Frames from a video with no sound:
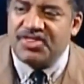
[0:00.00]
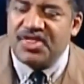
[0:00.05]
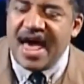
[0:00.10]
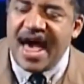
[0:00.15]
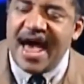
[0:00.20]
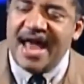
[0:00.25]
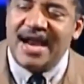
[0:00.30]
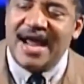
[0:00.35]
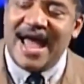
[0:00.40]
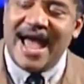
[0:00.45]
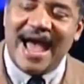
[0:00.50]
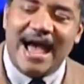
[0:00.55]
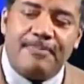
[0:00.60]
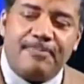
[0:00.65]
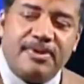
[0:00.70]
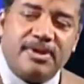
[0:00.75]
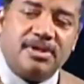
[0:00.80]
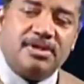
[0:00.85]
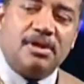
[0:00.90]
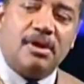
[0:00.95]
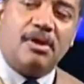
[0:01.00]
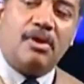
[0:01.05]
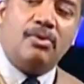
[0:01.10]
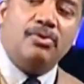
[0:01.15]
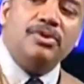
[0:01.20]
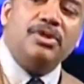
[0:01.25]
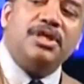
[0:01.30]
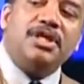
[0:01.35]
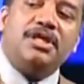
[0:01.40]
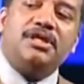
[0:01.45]
That happened
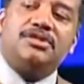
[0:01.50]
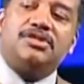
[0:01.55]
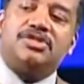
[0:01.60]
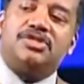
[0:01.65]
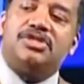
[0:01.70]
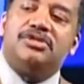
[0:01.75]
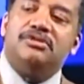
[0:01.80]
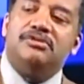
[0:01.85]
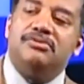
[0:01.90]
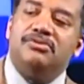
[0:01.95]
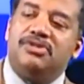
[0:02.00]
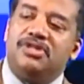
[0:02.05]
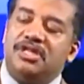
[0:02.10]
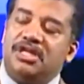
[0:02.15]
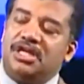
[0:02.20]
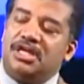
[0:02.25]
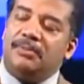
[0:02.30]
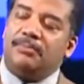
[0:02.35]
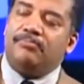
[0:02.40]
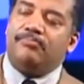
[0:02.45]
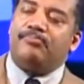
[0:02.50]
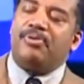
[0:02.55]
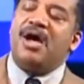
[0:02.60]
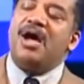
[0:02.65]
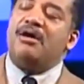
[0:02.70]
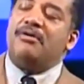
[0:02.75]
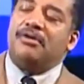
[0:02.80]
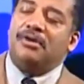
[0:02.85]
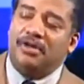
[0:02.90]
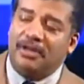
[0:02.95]
only to the
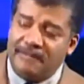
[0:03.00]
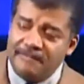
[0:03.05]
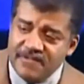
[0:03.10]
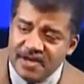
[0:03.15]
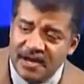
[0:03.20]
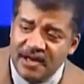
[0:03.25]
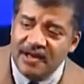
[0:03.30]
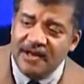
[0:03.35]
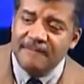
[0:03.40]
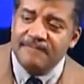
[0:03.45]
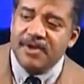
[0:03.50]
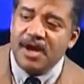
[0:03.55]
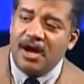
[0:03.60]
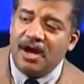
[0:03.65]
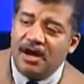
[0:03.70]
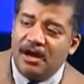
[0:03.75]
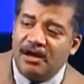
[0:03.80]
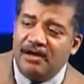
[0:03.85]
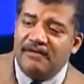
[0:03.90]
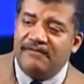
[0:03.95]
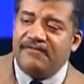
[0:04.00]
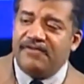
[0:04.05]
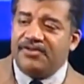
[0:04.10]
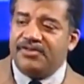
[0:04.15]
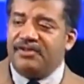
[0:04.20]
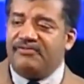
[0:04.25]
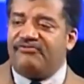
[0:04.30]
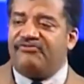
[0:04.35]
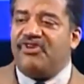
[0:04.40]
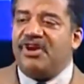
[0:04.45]
peril of
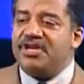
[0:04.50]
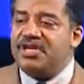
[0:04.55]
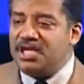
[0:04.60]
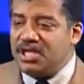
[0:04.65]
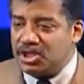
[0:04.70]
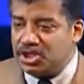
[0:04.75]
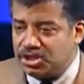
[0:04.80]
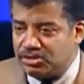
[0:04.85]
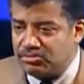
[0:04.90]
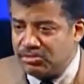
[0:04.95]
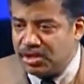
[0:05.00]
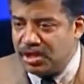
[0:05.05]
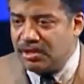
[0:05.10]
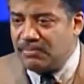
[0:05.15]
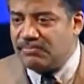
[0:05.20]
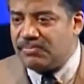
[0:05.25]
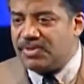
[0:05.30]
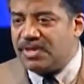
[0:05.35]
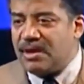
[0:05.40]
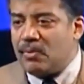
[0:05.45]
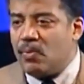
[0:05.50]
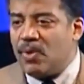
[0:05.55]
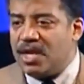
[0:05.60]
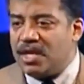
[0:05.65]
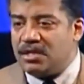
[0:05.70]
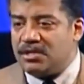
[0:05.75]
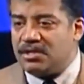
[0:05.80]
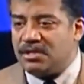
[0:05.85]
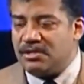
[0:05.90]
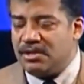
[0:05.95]
the funding stream that
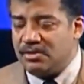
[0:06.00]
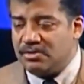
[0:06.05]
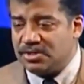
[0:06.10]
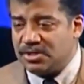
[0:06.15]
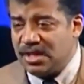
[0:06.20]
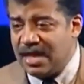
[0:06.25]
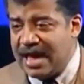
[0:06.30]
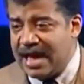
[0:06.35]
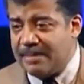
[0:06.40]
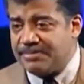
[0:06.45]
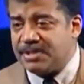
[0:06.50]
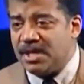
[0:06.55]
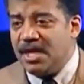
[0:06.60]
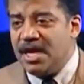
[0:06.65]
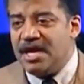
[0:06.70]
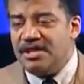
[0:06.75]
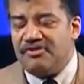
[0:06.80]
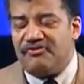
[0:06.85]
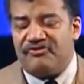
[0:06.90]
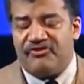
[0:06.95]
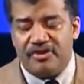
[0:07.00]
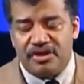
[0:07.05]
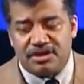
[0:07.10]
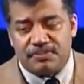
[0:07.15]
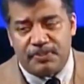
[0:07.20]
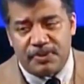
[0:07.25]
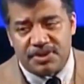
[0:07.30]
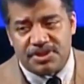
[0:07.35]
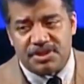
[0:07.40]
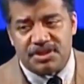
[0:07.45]
went into those labs. And the
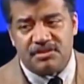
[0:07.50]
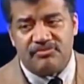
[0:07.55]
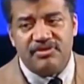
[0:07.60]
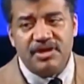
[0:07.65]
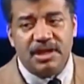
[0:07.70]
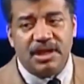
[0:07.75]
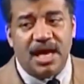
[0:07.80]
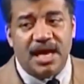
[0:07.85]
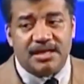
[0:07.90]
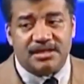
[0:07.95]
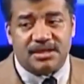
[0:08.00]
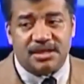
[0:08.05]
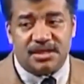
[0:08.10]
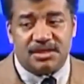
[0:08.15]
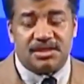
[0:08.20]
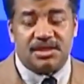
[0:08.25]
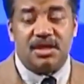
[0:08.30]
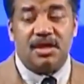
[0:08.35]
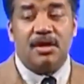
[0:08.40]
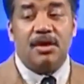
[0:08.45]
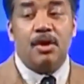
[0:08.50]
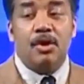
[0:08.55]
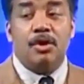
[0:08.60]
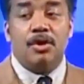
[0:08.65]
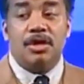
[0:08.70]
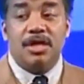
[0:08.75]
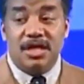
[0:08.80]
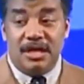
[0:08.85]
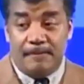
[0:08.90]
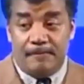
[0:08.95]
first person to realize this
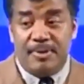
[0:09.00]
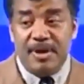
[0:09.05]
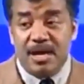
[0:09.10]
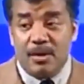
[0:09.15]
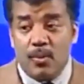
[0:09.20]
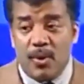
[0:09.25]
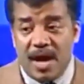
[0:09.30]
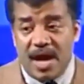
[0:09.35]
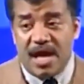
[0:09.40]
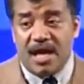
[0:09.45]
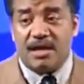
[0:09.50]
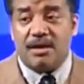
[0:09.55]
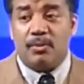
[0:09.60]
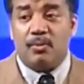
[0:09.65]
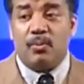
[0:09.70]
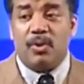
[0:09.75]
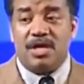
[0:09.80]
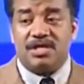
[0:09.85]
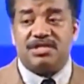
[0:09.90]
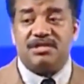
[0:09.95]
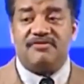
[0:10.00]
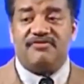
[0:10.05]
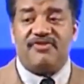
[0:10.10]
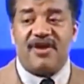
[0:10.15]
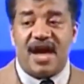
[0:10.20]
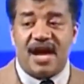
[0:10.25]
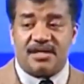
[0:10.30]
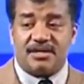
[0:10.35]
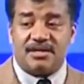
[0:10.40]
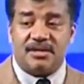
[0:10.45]
in a big way was, in
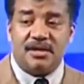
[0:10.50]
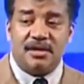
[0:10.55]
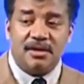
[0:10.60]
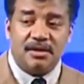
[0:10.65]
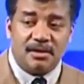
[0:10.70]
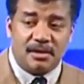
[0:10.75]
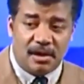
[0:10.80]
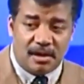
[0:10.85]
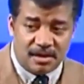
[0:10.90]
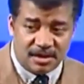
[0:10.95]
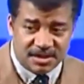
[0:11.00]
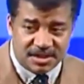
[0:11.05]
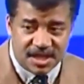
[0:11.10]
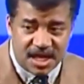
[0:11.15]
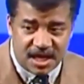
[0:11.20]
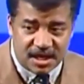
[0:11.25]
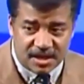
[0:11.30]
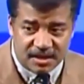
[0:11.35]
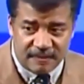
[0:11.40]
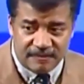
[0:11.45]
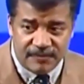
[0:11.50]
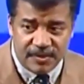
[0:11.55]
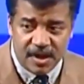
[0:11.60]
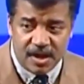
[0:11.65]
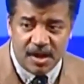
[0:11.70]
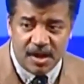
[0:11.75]
fact, Carl Sagan.